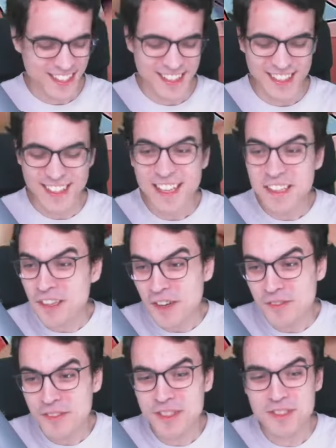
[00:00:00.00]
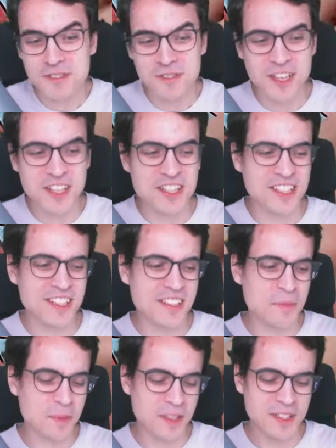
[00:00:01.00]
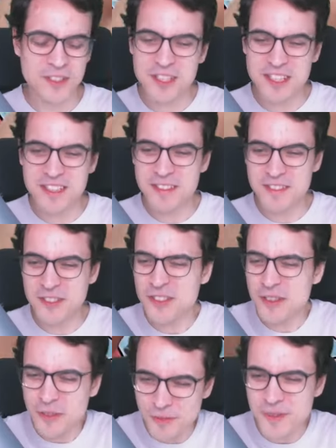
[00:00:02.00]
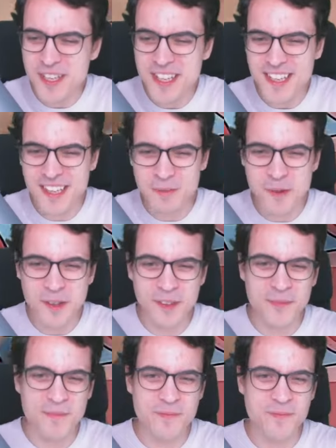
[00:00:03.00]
And I love illustrations, but just three? Come on.